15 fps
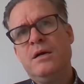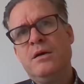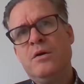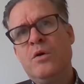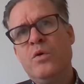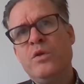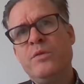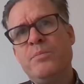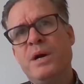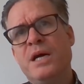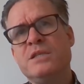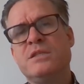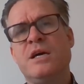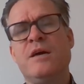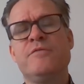over the
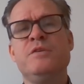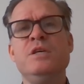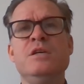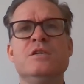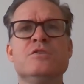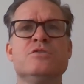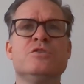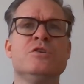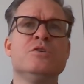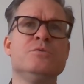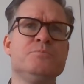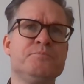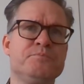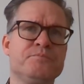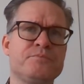past half year or
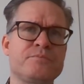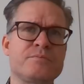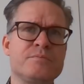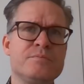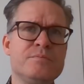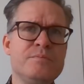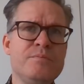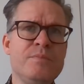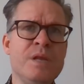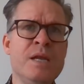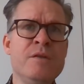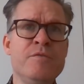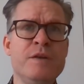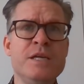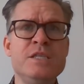so,
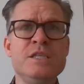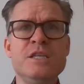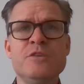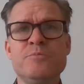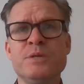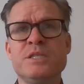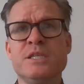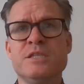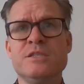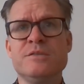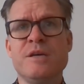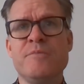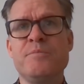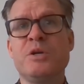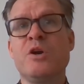inflation expectations
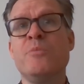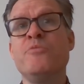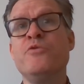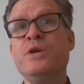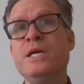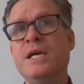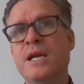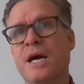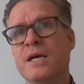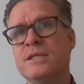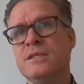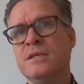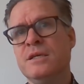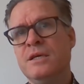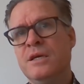have become
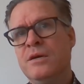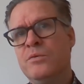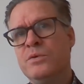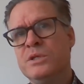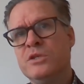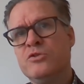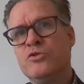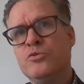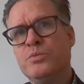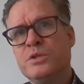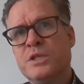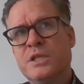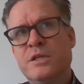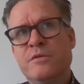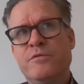realigned with the
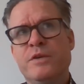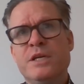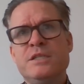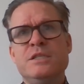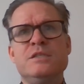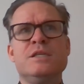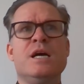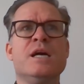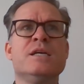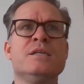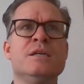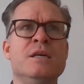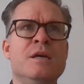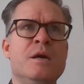2% inflation target,